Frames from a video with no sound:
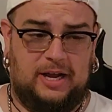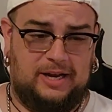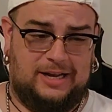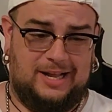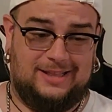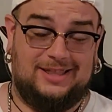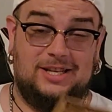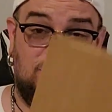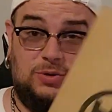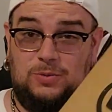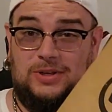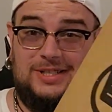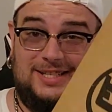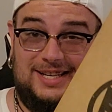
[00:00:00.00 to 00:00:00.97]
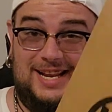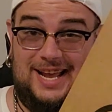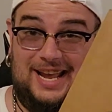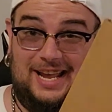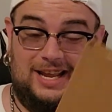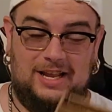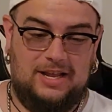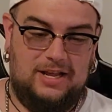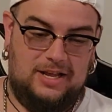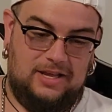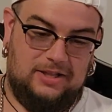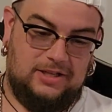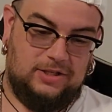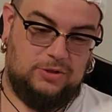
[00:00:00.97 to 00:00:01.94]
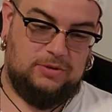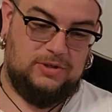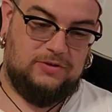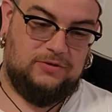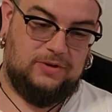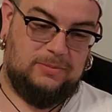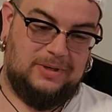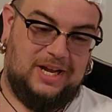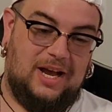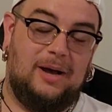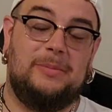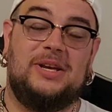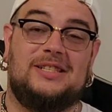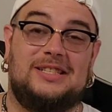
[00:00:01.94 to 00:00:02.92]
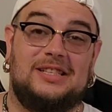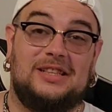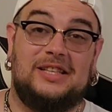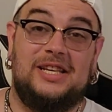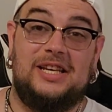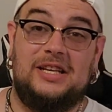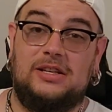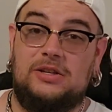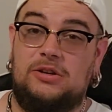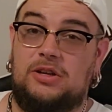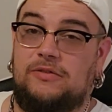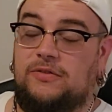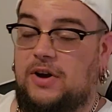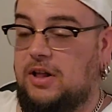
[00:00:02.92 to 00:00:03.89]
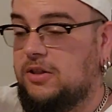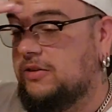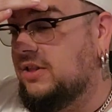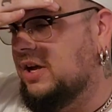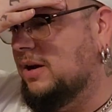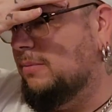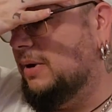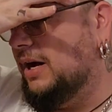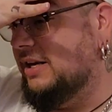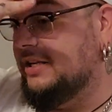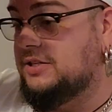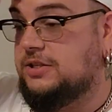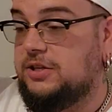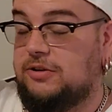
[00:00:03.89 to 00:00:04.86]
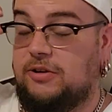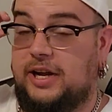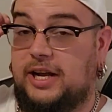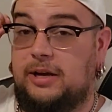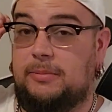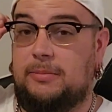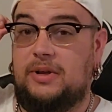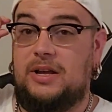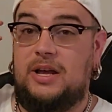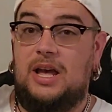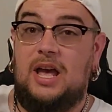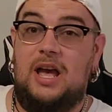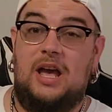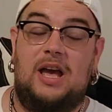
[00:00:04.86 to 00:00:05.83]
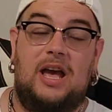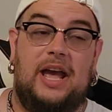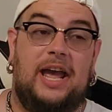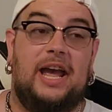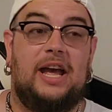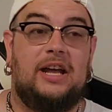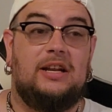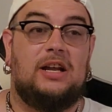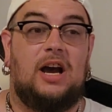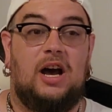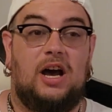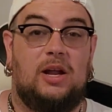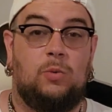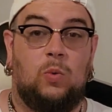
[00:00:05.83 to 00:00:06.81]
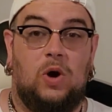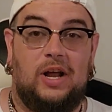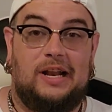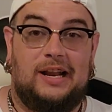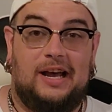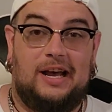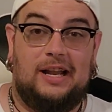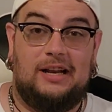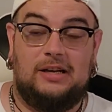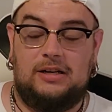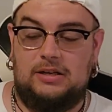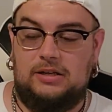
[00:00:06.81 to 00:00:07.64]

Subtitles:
I got this one today. This one's from Comics Elite. You can follow them on Instagram and on Whatnot.